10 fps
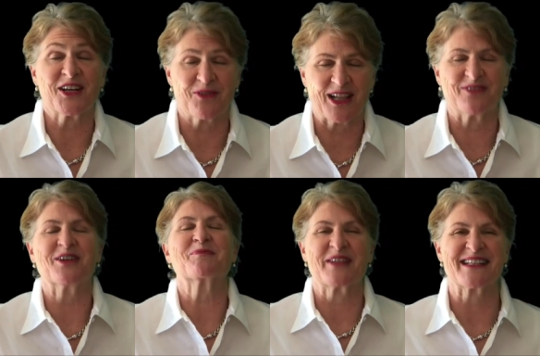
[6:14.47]

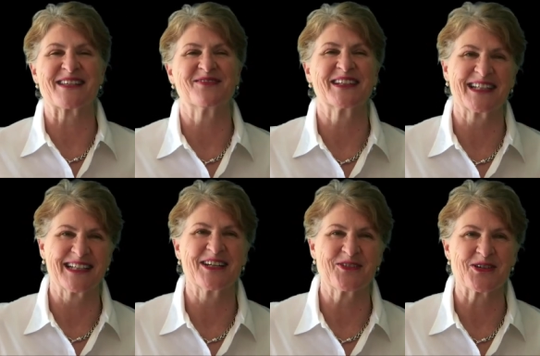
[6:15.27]
irrelevant, but it's of
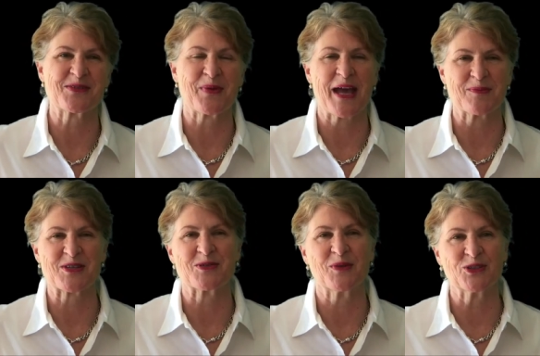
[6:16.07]
little interest
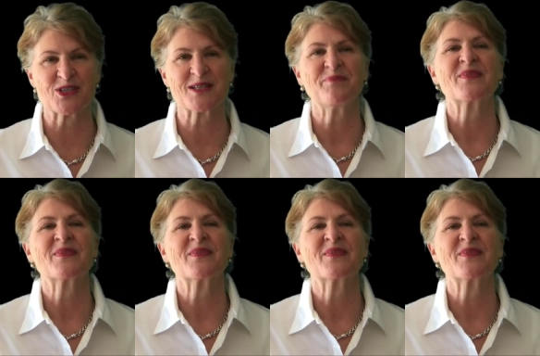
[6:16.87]
perhaps to most.